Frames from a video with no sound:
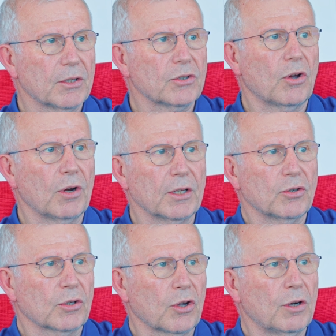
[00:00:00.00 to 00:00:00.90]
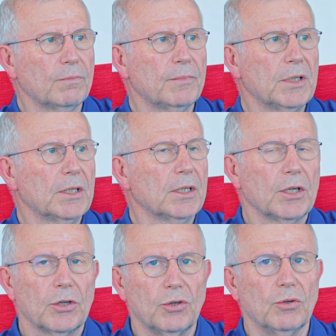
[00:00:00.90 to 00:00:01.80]
starlink.com.
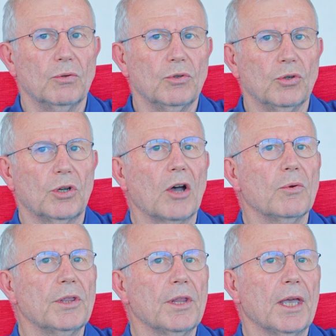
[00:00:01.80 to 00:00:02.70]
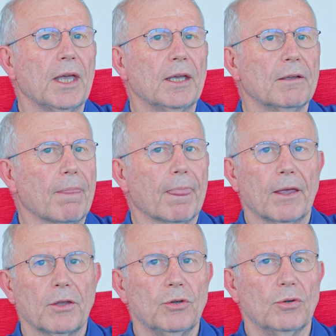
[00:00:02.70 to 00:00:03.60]
You go in there,
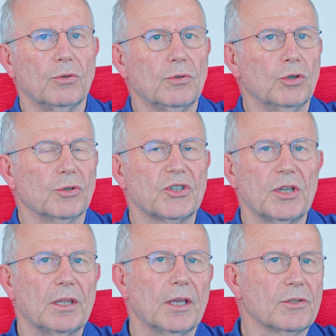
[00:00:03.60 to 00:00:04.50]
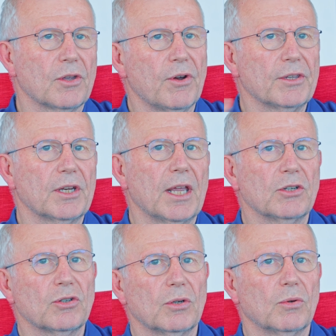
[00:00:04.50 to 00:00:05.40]
you'll see there's the
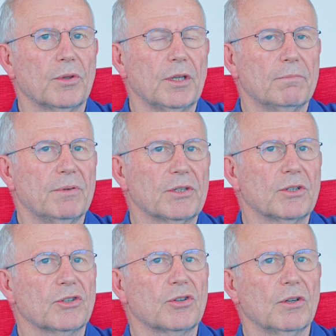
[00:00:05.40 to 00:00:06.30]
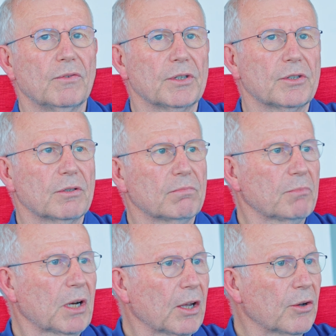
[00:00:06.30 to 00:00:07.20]
residential or the business service.
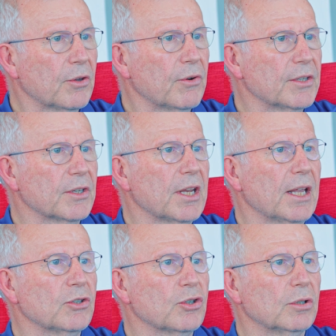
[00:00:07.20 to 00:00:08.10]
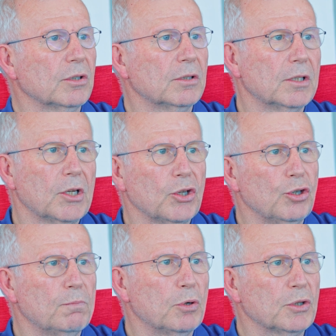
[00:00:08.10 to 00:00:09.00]
Click on the residential,
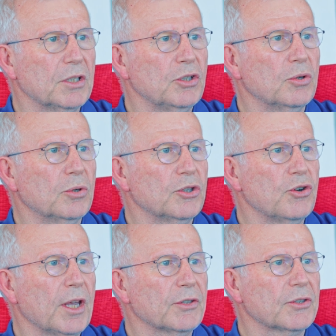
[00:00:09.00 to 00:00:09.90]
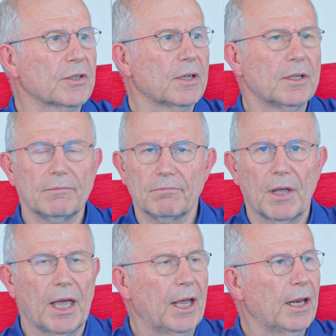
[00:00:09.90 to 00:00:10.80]
you put in your address,
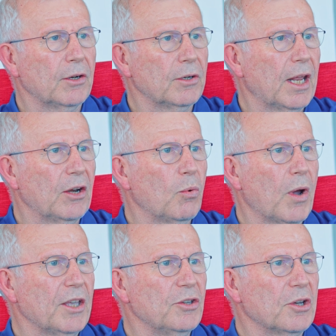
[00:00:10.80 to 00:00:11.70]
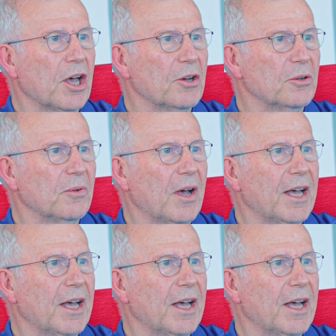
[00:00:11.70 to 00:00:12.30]
and away you go.